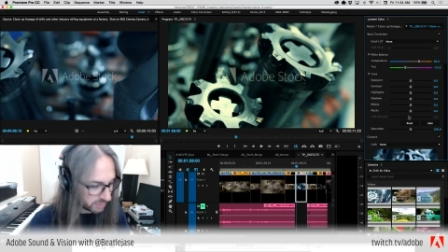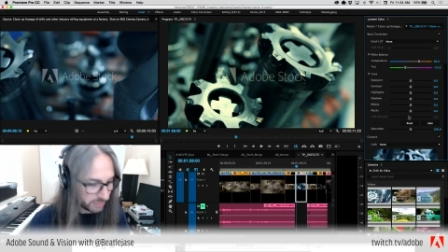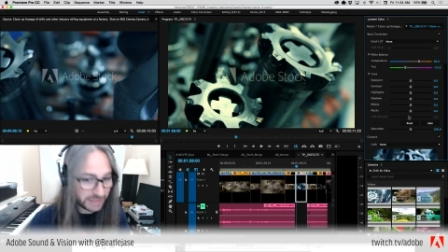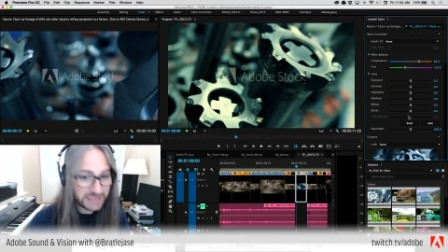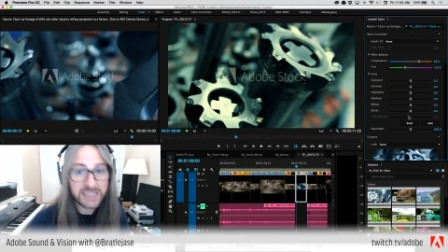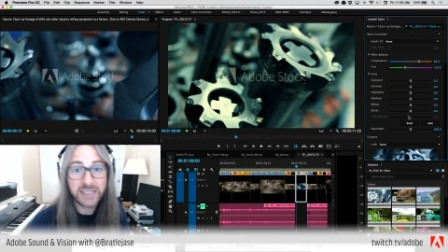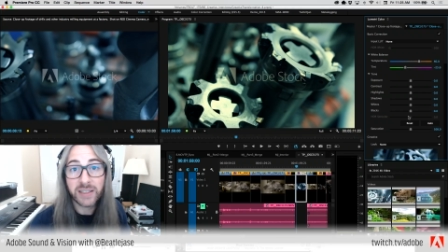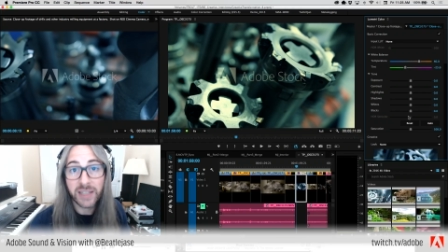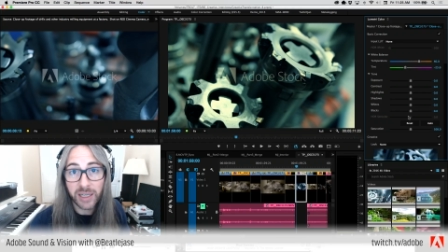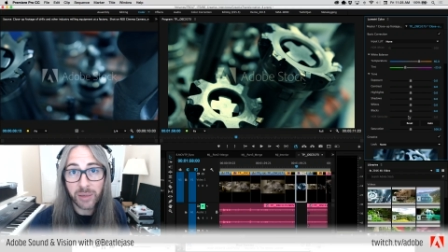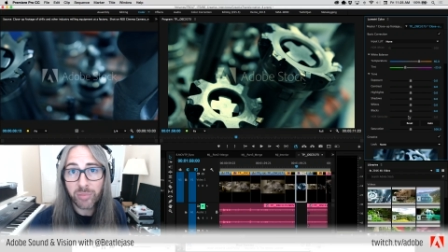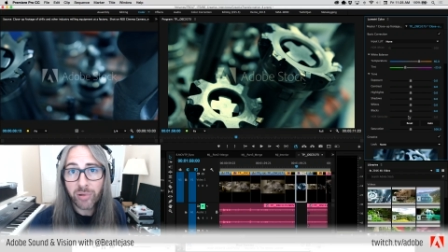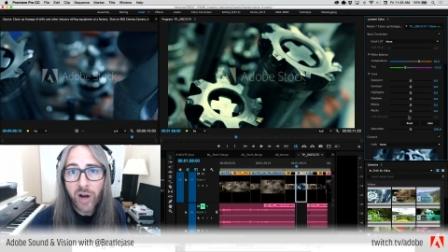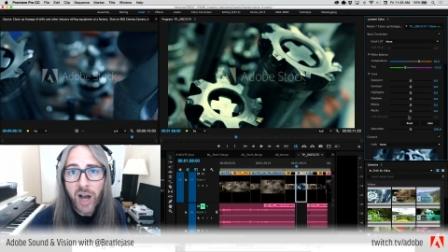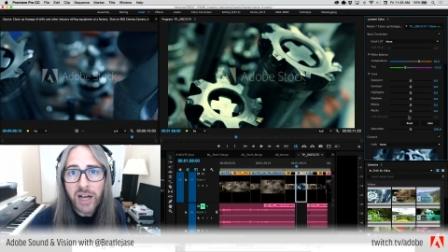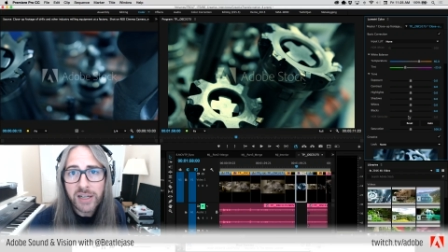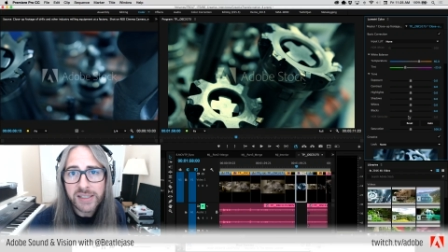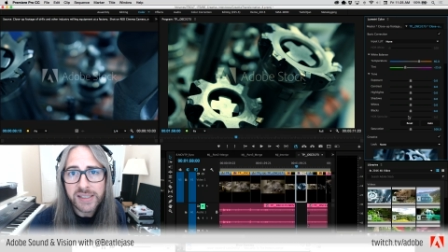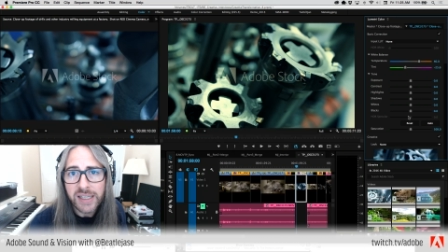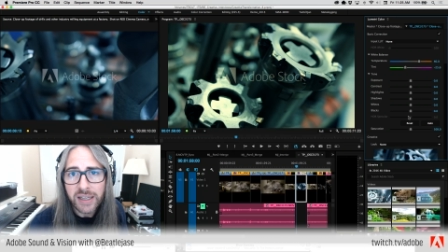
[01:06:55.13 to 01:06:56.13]
basically a
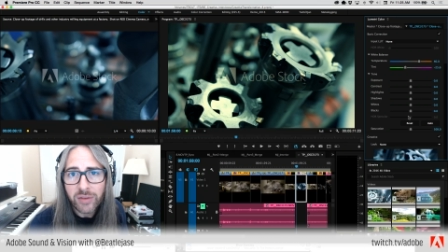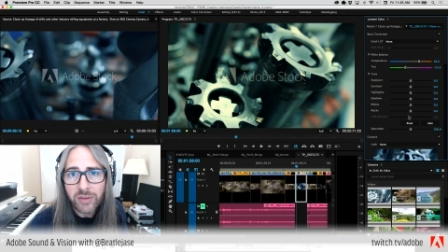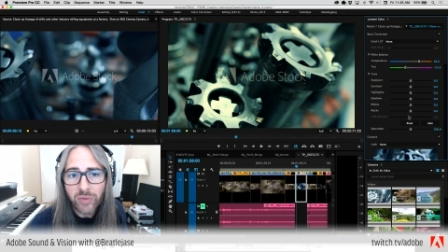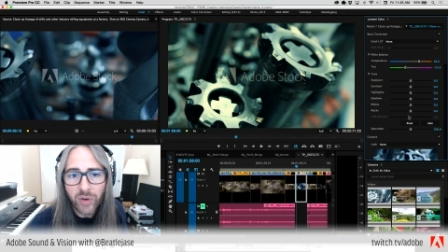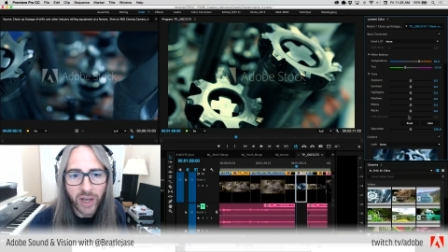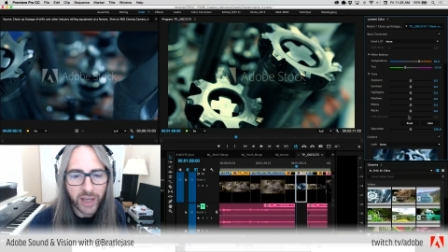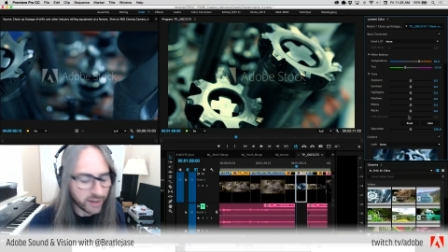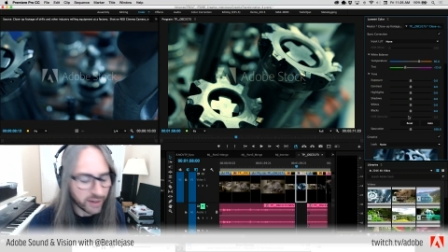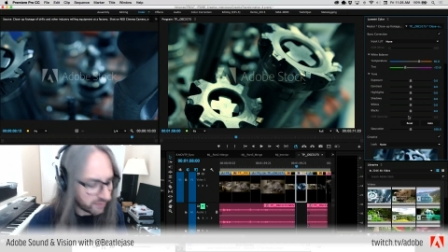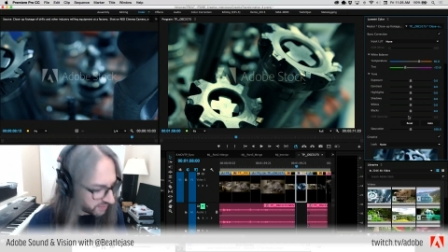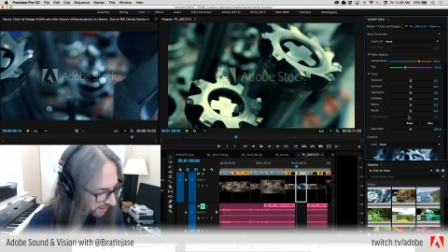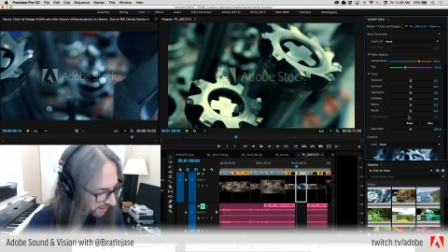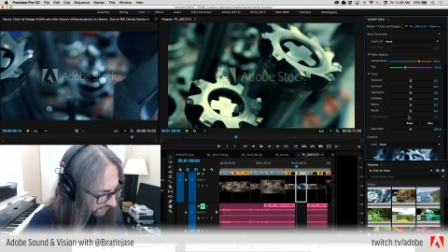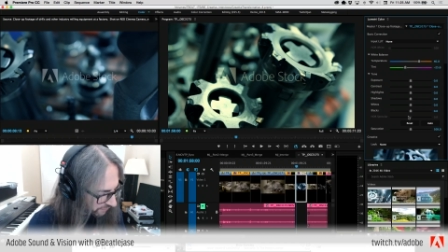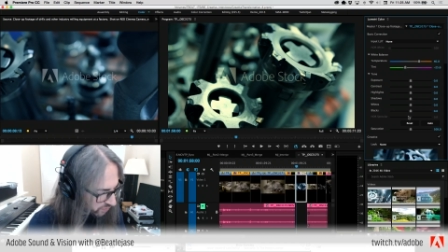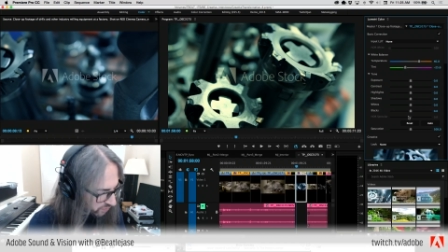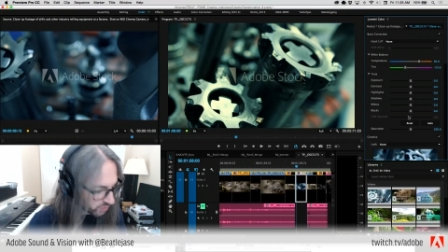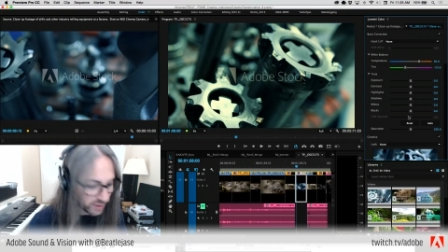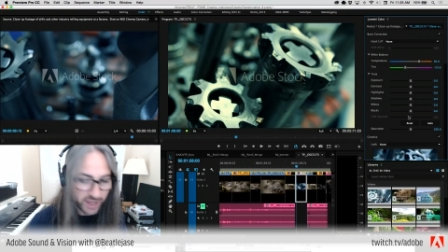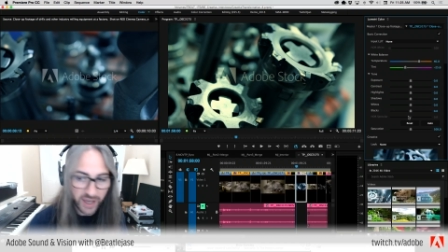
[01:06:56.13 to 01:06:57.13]
proxy, right, of that
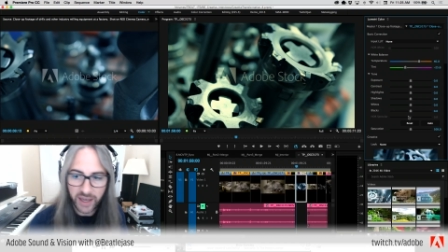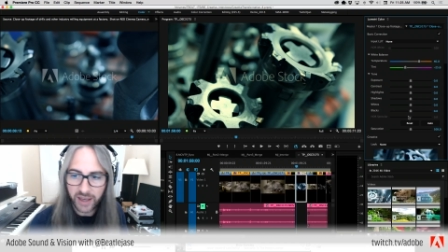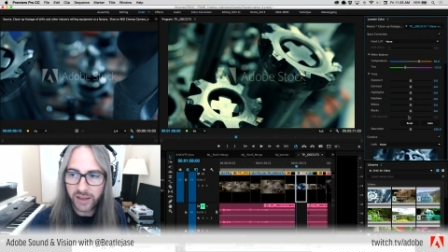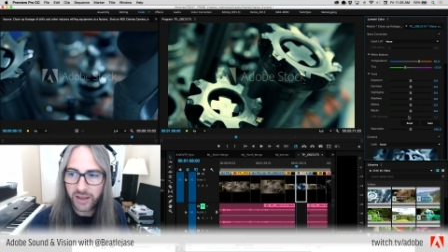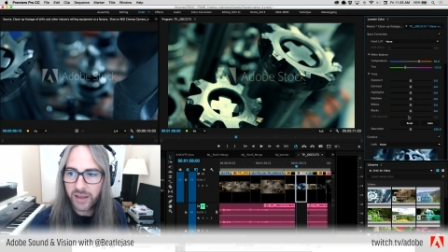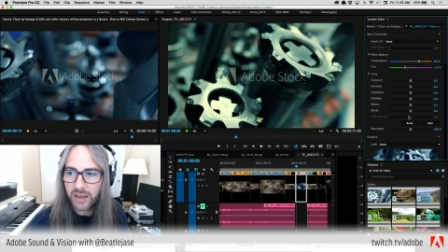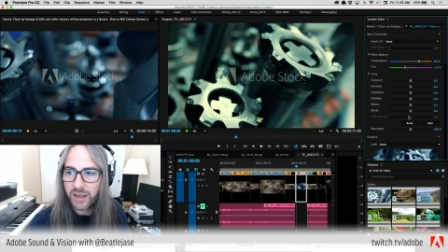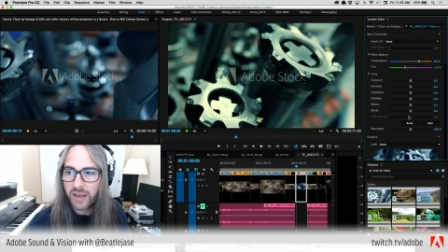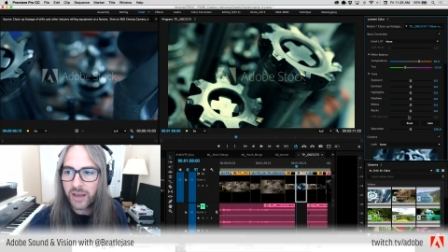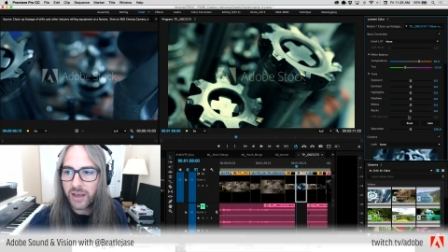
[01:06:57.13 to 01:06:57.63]
4K.